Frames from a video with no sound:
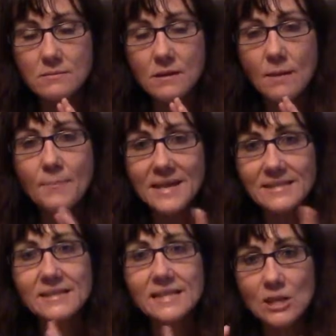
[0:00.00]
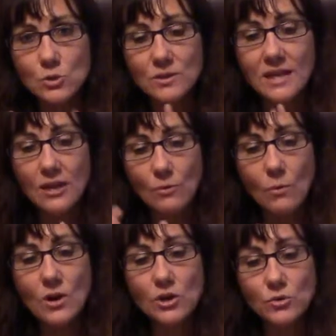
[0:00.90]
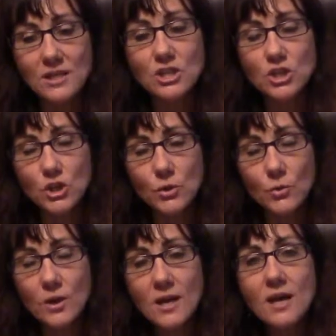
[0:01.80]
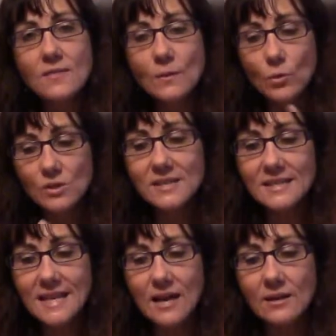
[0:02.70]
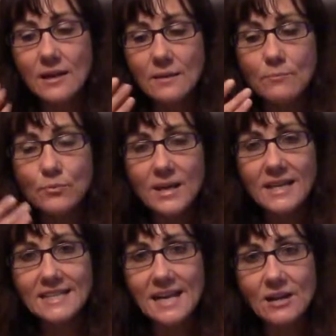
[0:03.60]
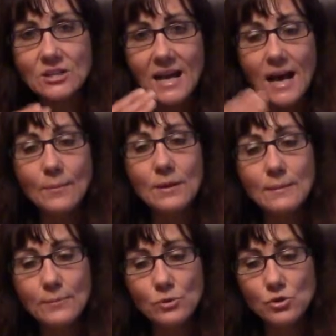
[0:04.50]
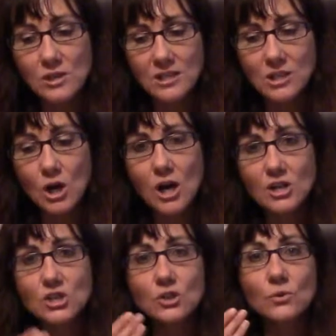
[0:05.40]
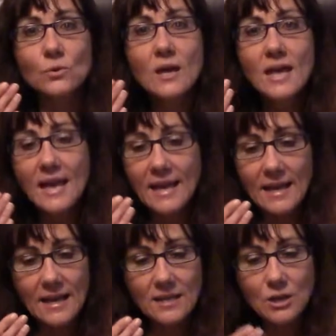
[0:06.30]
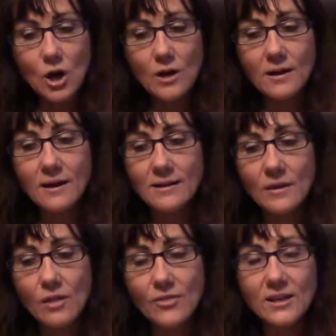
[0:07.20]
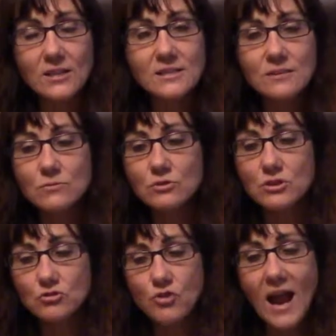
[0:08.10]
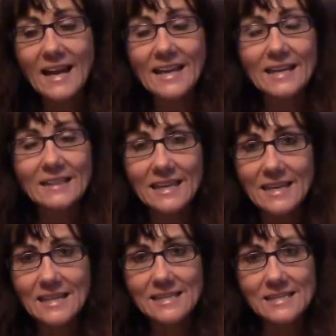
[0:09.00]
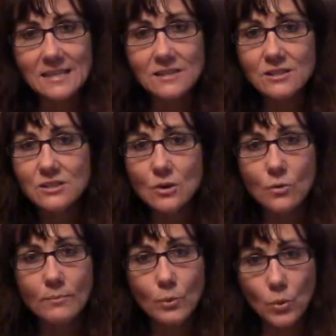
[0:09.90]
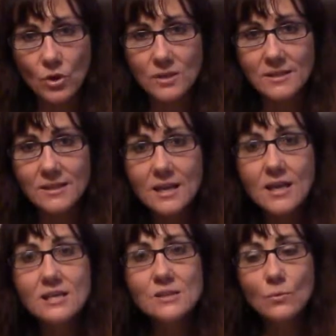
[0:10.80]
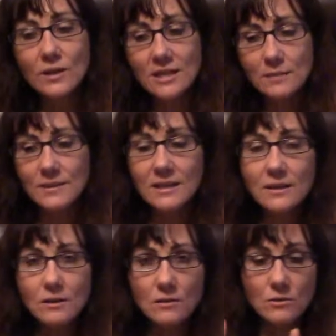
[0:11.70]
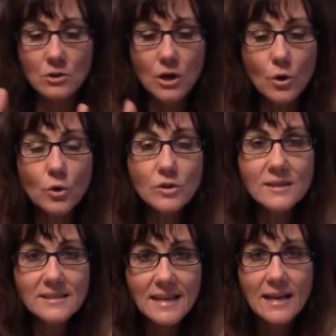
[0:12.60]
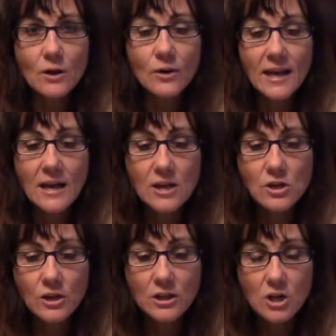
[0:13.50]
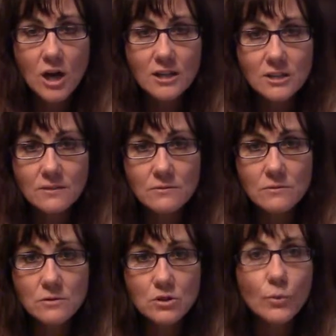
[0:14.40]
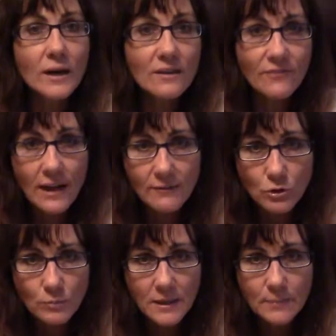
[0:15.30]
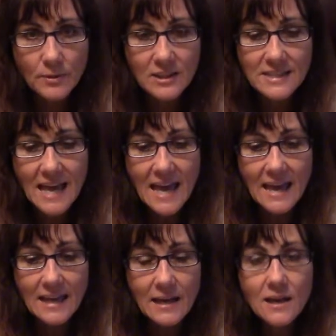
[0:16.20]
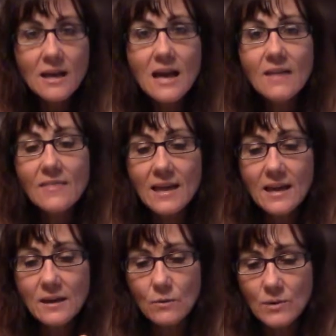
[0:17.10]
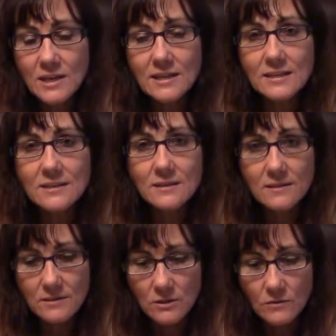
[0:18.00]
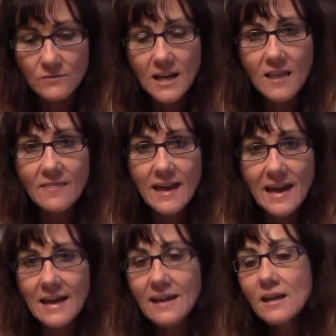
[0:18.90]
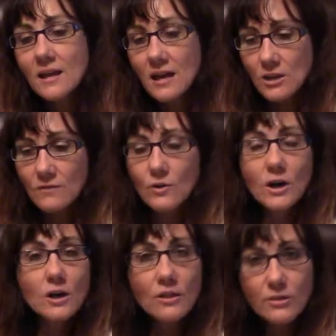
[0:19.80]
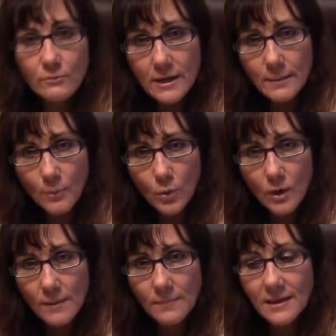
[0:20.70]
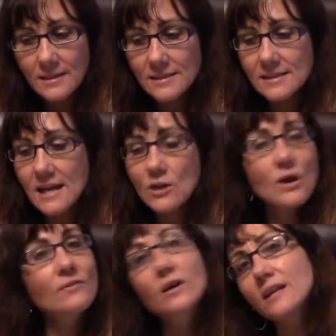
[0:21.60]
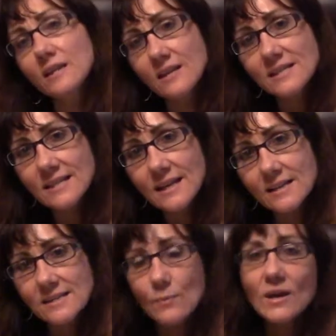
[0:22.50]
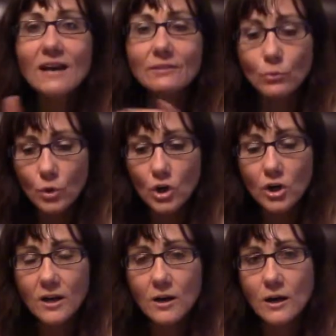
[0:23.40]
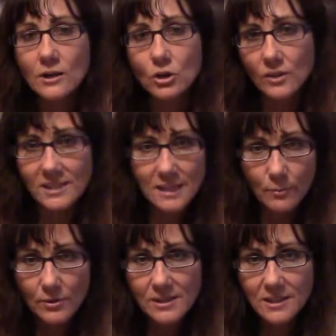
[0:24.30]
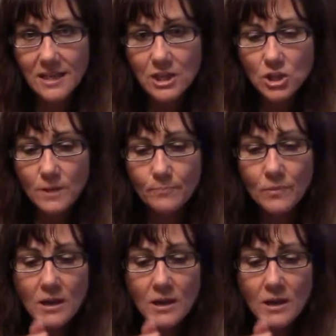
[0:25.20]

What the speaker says: a basic schedule together on what you need to do, then we'll sit down and break it down to how many people you need to talk to. And another thing is tracking things is so important. So we need to be not only saying, okay, you're going to talk to 25 new people a day, and then you've done that, and you've gone on 3 appointments, and you haven't got any listings, then we have to work on your listing presentation.